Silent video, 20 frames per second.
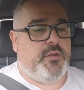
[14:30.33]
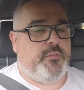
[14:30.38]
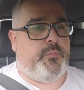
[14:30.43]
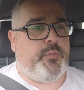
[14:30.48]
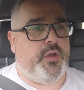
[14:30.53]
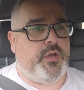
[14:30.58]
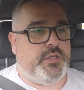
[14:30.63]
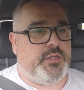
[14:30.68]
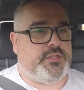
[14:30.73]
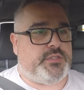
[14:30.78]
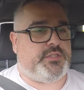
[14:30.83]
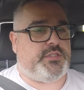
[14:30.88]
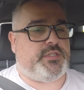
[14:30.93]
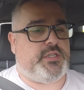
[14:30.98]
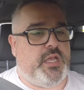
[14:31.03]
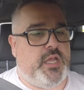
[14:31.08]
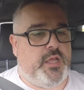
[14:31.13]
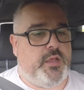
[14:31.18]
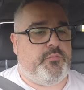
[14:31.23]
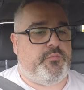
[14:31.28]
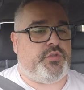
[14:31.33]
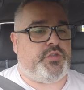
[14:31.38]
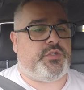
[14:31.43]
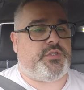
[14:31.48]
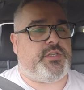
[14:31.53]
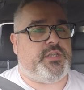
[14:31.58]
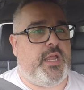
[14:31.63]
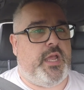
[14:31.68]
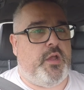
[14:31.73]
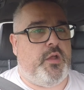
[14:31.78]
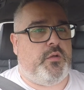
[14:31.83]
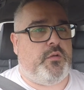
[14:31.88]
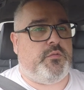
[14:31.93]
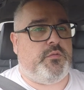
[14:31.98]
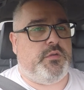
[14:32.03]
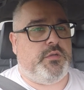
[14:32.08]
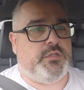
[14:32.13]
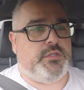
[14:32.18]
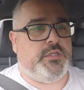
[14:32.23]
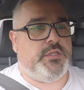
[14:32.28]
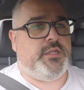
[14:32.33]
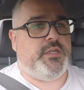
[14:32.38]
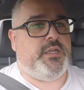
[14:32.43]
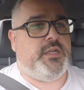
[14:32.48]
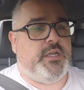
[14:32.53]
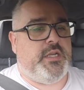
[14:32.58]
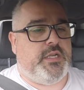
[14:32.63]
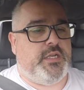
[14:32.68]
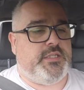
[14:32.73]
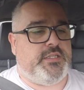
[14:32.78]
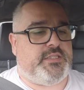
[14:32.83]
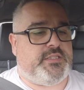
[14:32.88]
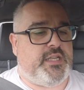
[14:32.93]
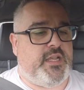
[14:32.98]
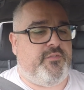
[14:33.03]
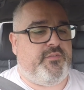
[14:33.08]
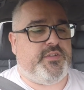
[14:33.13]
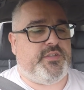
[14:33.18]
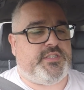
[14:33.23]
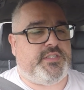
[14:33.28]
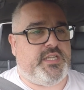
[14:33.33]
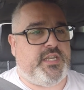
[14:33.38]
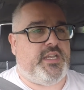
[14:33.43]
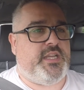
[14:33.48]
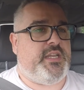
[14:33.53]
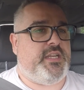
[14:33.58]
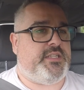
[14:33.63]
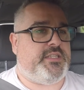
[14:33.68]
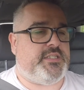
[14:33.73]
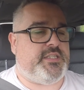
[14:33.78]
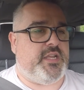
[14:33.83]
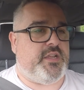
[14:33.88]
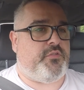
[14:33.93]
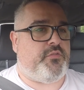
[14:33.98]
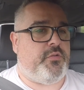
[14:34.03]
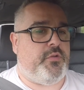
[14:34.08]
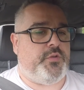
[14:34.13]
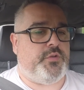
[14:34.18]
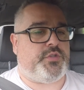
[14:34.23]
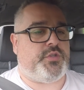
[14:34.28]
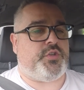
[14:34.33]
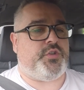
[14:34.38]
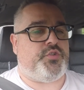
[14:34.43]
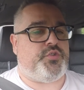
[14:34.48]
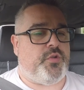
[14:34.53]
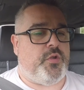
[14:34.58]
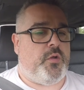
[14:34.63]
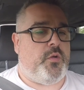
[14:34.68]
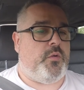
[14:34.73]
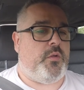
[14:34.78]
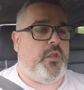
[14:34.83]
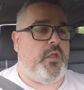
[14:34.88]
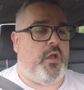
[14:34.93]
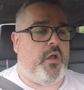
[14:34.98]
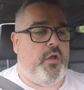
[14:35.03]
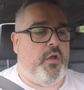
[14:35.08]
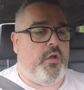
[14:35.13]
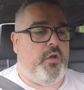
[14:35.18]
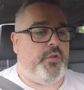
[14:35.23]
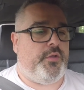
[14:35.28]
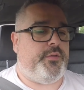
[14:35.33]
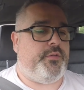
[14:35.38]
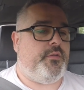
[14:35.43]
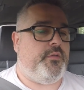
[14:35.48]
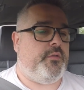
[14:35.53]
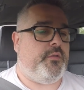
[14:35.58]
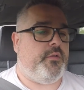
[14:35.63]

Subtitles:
but just now at 70, stick cruise control on.